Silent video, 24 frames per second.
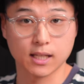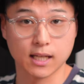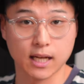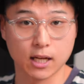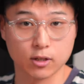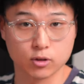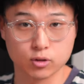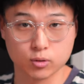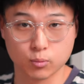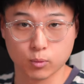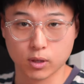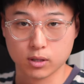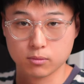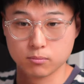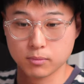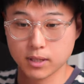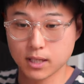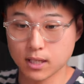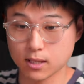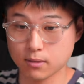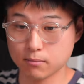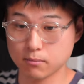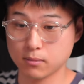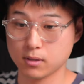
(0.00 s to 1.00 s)
it out to 1
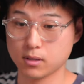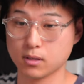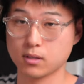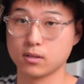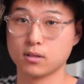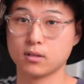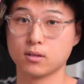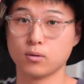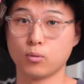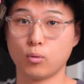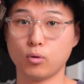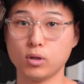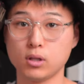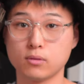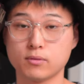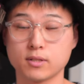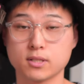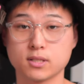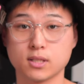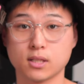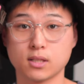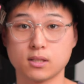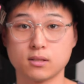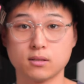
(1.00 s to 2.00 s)
meter, all of a
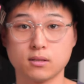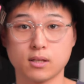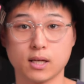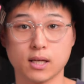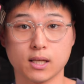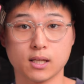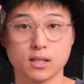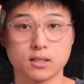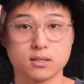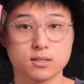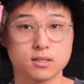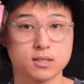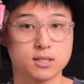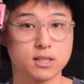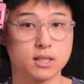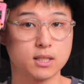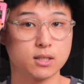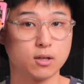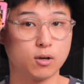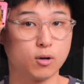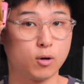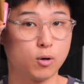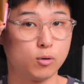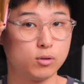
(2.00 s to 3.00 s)
sudden I can see
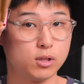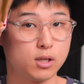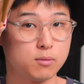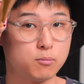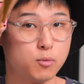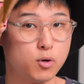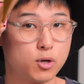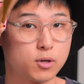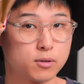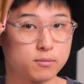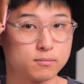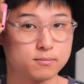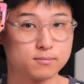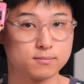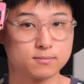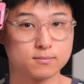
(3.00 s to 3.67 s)
a whole lot more.